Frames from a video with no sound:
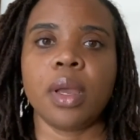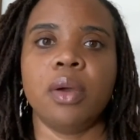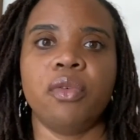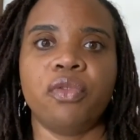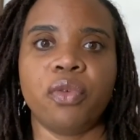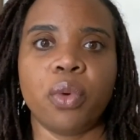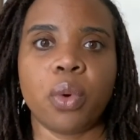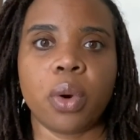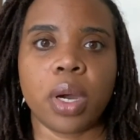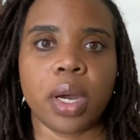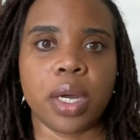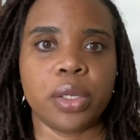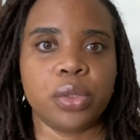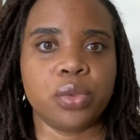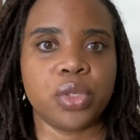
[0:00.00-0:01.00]
for a
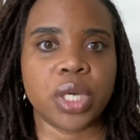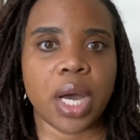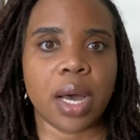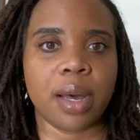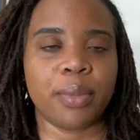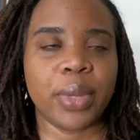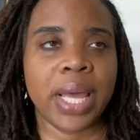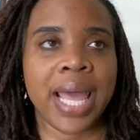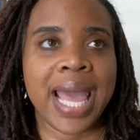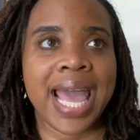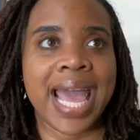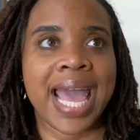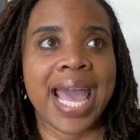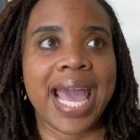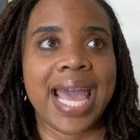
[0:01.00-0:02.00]
new job,
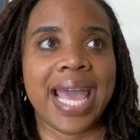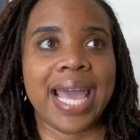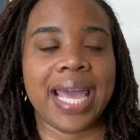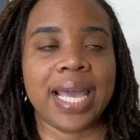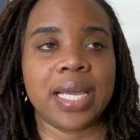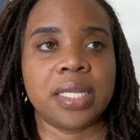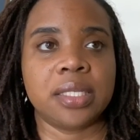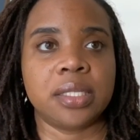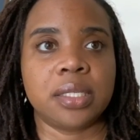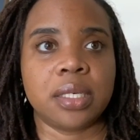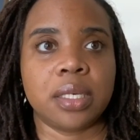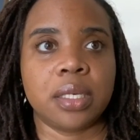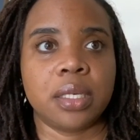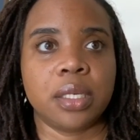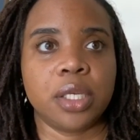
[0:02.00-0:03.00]
and
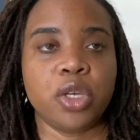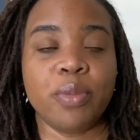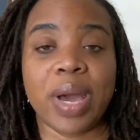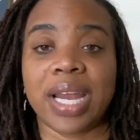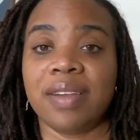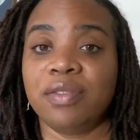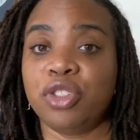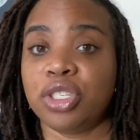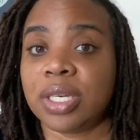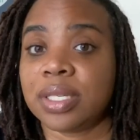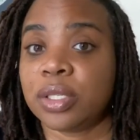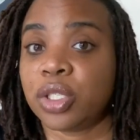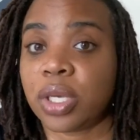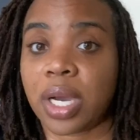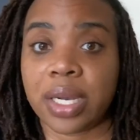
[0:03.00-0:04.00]
you might have just
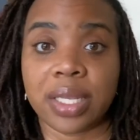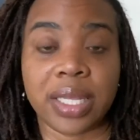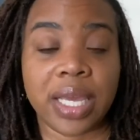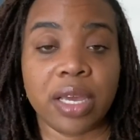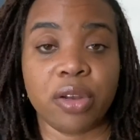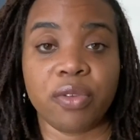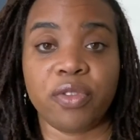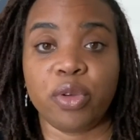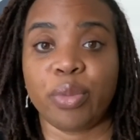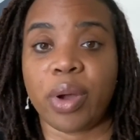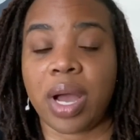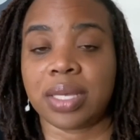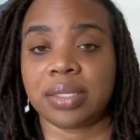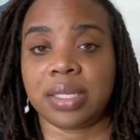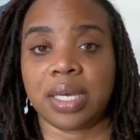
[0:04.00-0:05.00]
started the interview
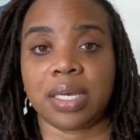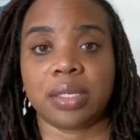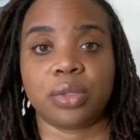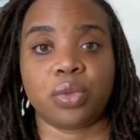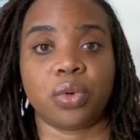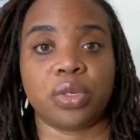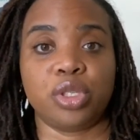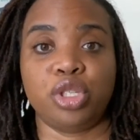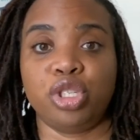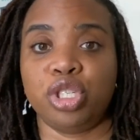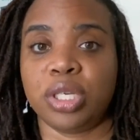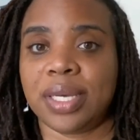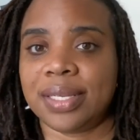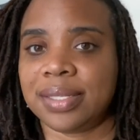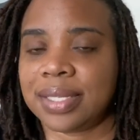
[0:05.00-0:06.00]
process or
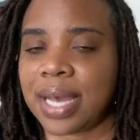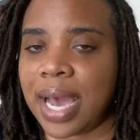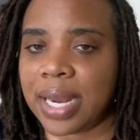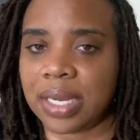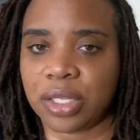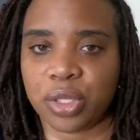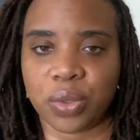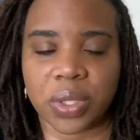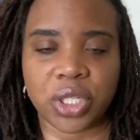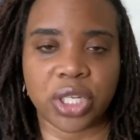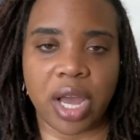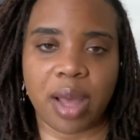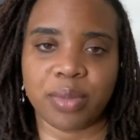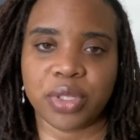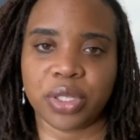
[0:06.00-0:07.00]
just got into a
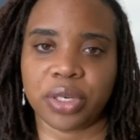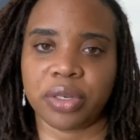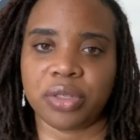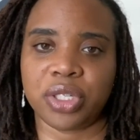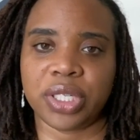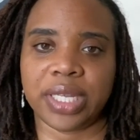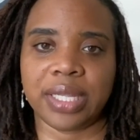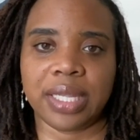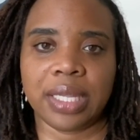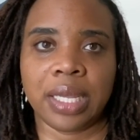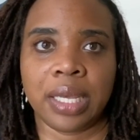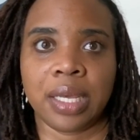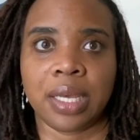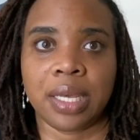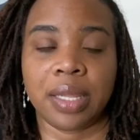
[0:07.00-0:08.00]
job search, and
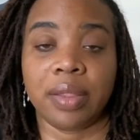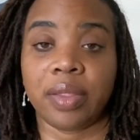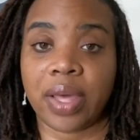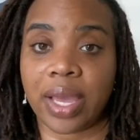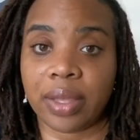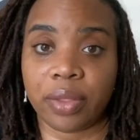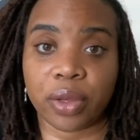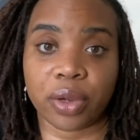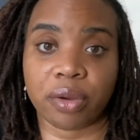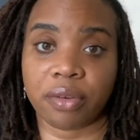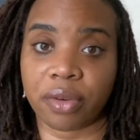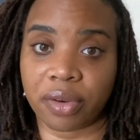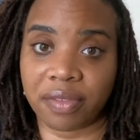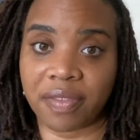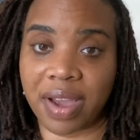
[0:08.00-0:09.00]
then the
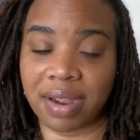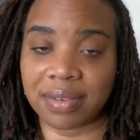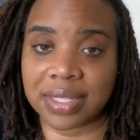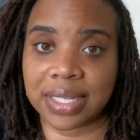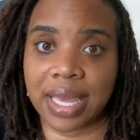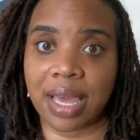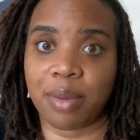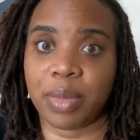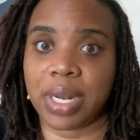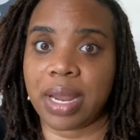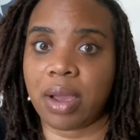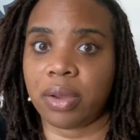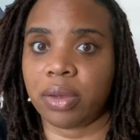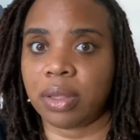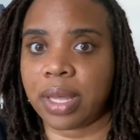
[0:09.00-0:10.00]
coronavirus came, and now
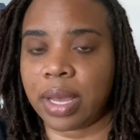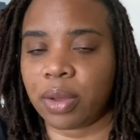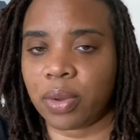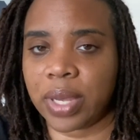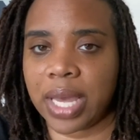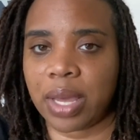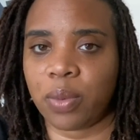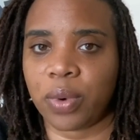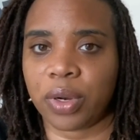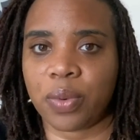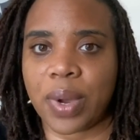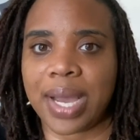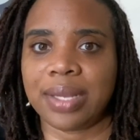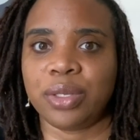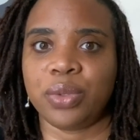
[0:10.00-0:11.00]
you're like, okay, what do
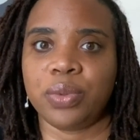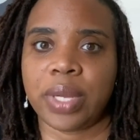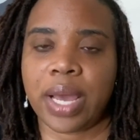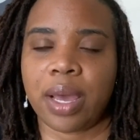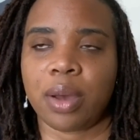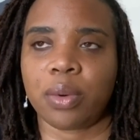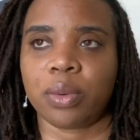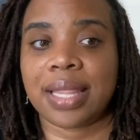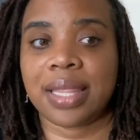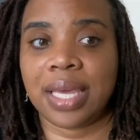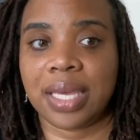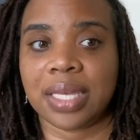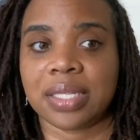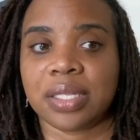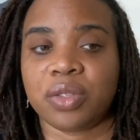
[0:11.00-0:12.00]
I do now? I
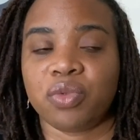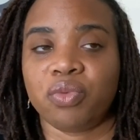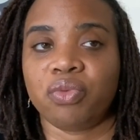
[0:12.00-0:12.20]
think it's